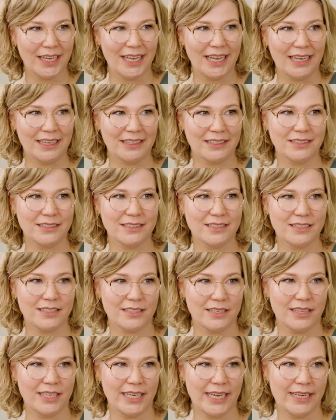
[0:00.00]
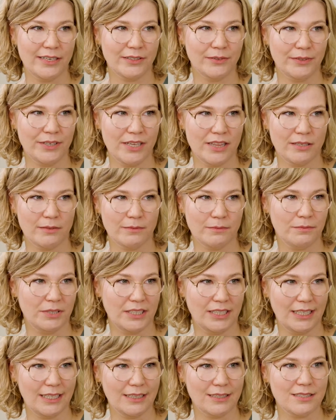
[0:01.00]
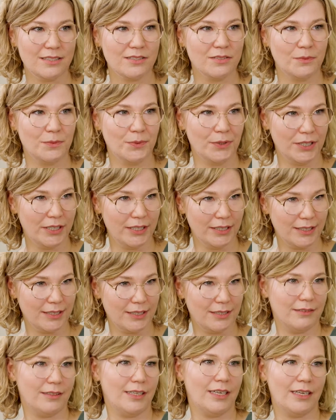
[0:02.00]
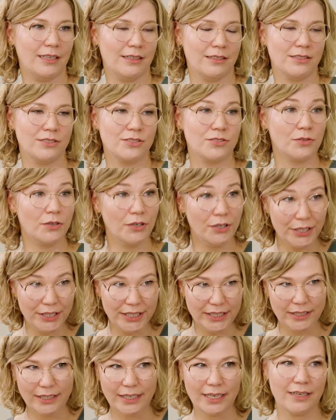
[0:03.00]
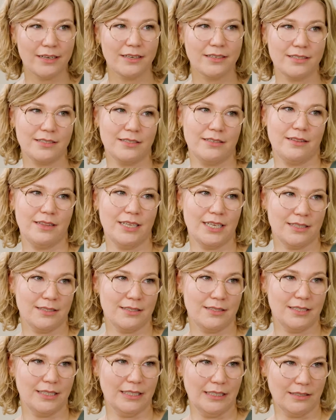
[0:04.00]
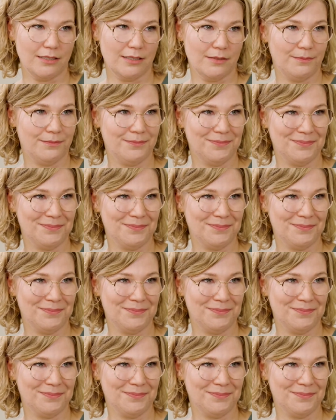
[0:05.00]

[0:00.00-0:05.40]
and the algorithm begins to work and to learn, and that's it.